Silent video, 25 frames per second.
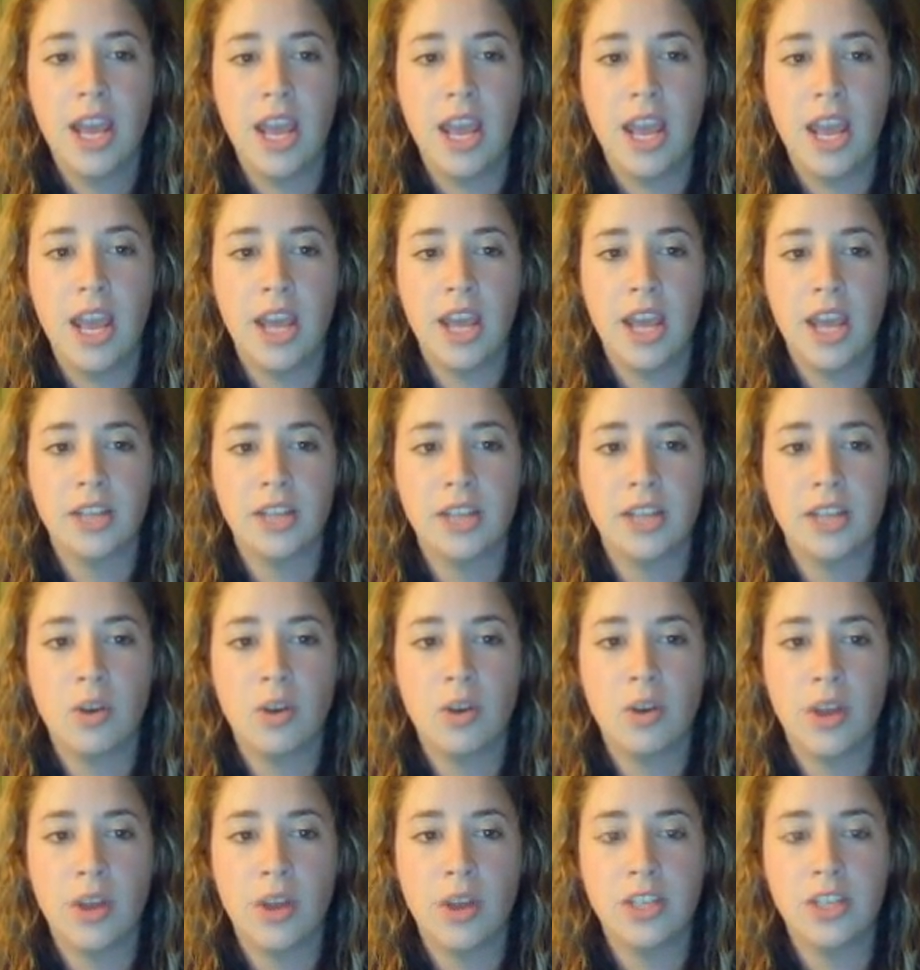And
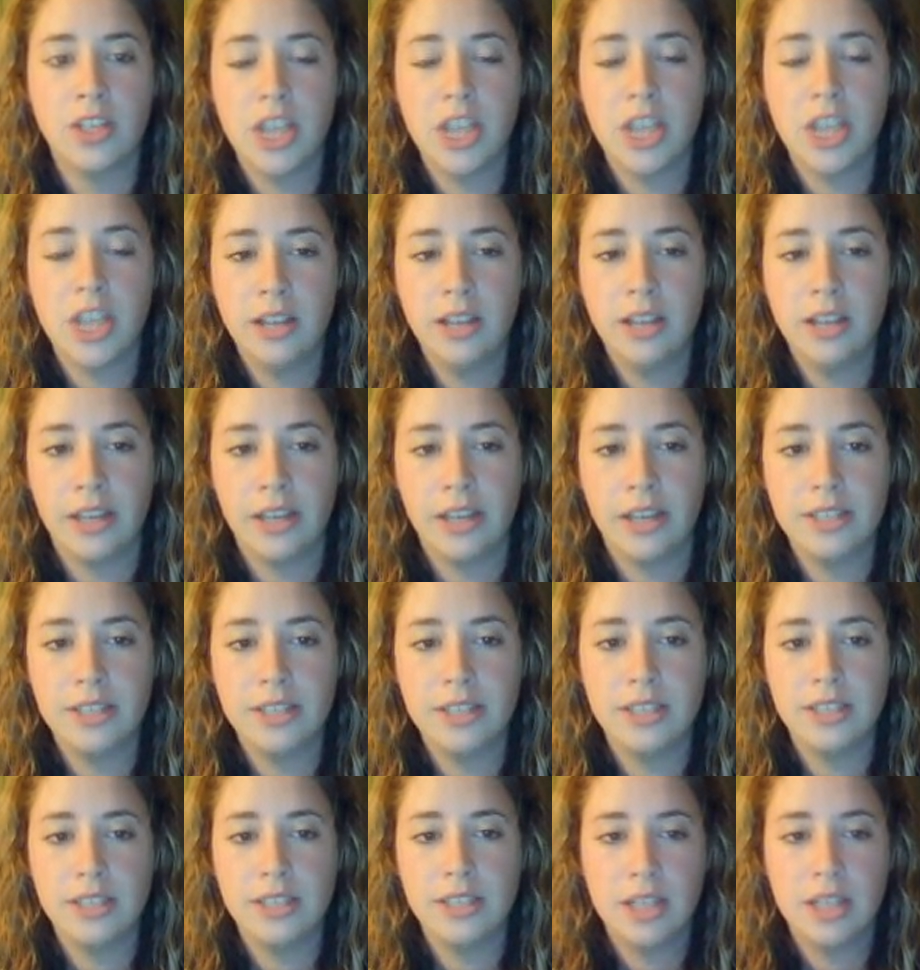on the
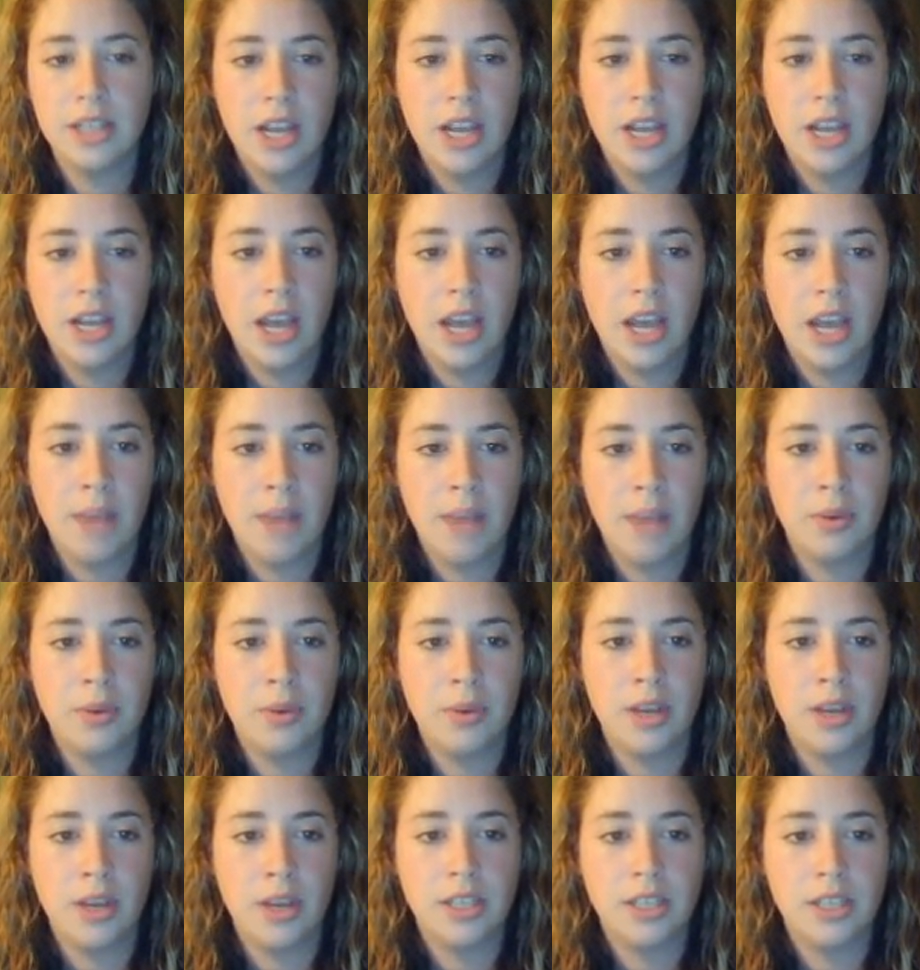checklist I
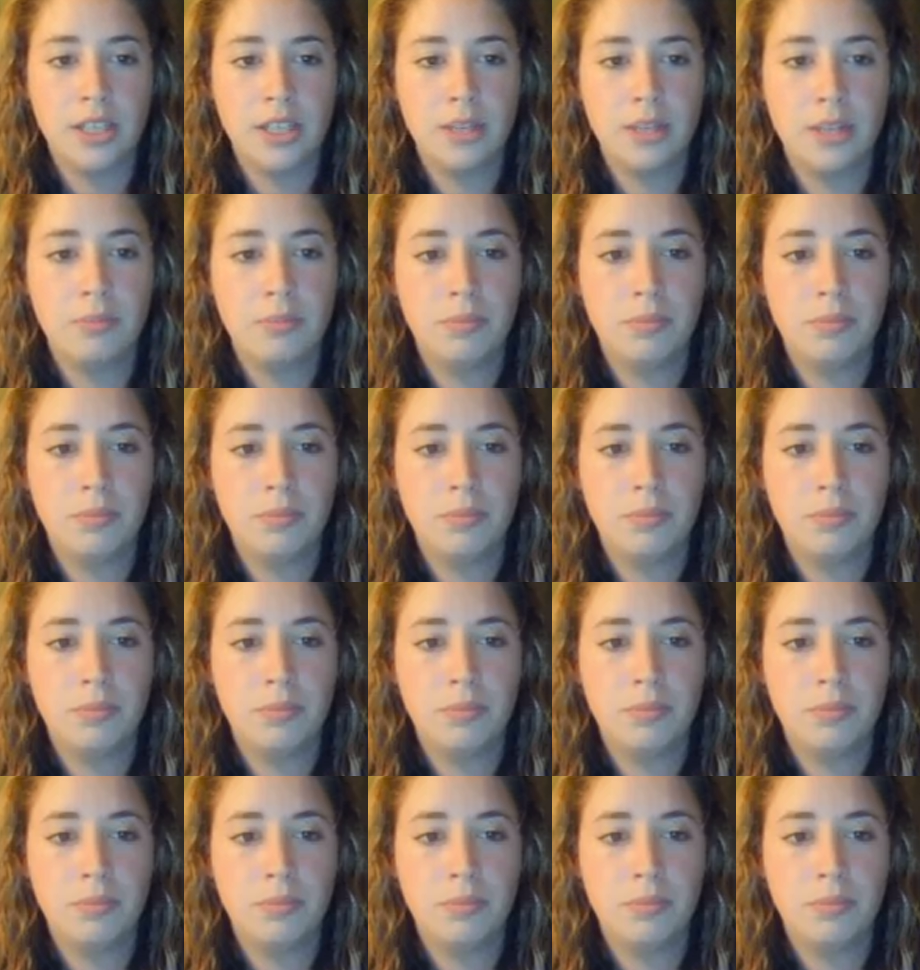put